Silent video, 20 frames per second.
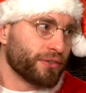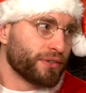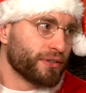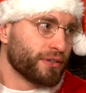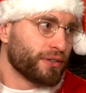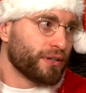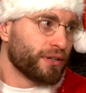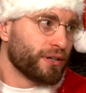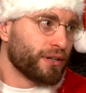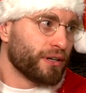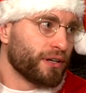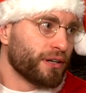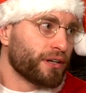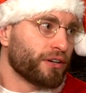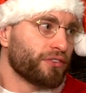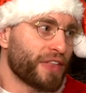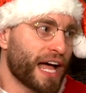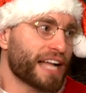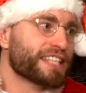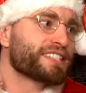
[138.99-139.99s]
Mm-hmm.
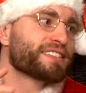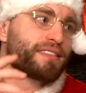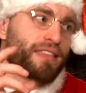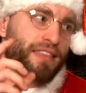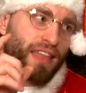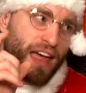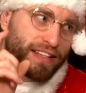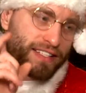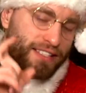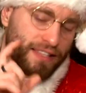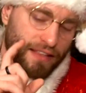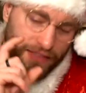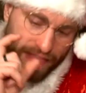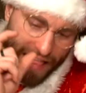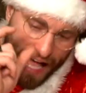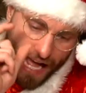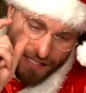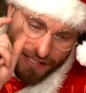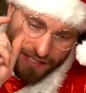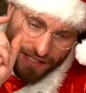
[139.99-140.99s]
That's that's the
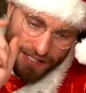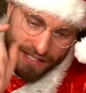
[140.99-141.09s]
that's the